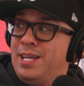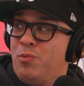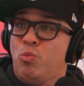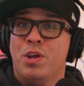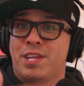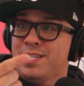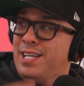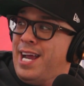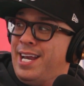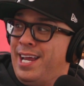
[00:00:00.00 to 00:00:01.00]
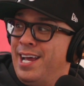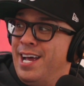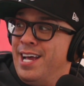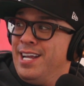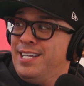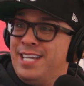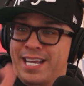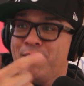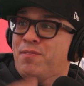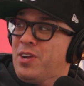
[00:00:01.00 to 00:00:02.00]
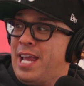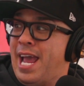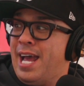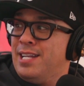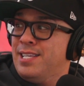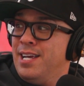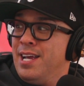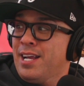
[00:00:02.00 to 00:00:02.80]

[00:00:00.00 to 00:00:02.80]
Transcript: he did with his lady, digging for cans.